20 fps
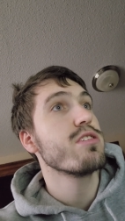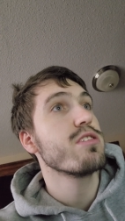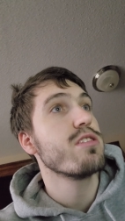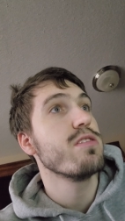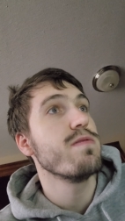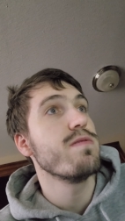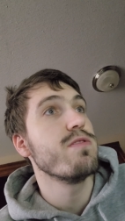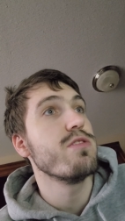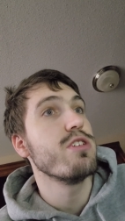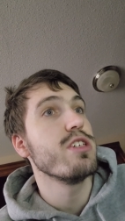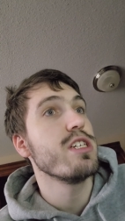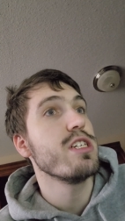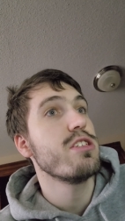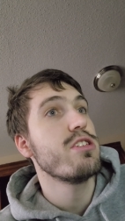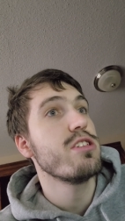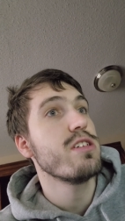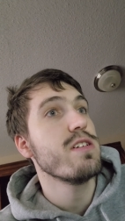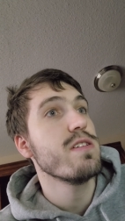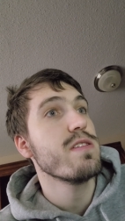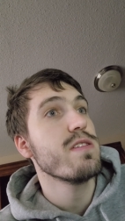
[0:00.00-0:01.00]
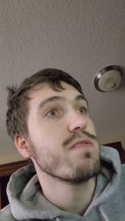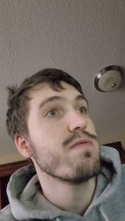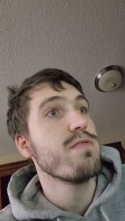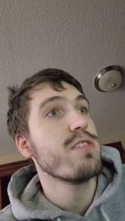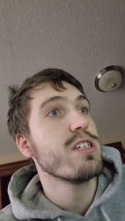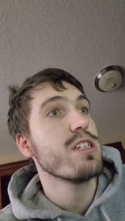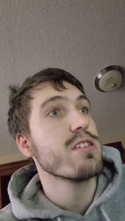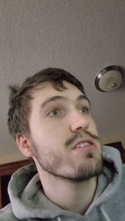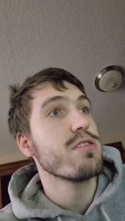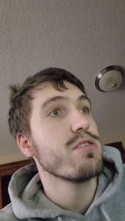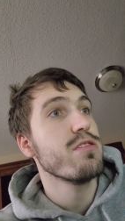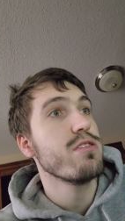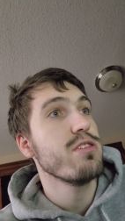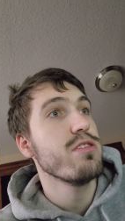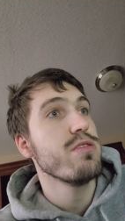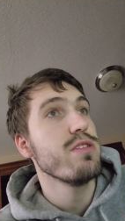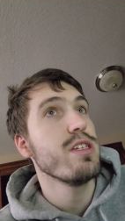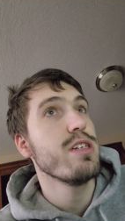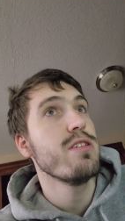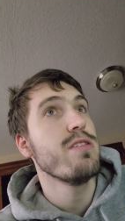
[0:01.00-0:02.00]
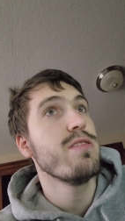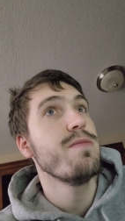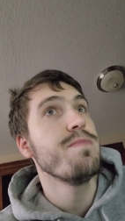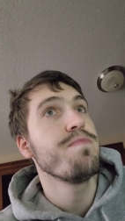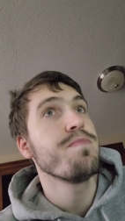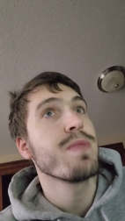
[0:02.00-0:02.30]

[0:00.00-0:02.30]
The Voyages of Doctor Dolittle,